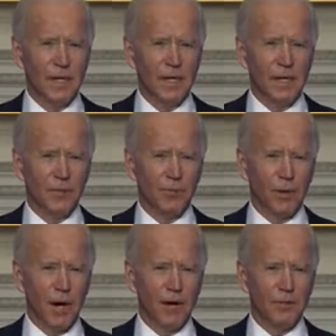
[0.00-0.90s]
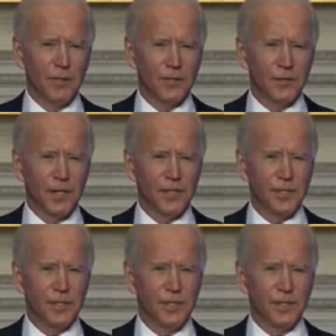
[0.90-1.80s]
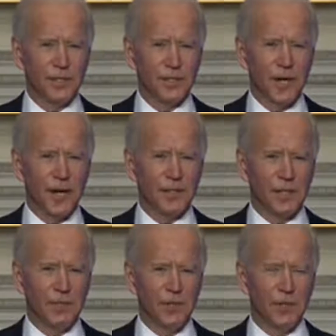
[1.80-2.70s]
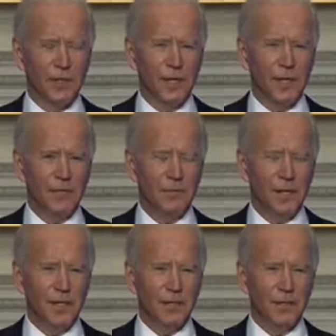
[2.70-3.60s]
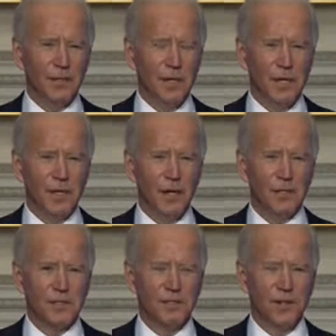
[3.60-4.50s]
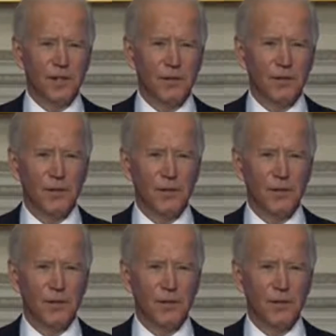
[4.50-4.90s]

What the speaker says: and the prior administration and the science community and the medical sphere.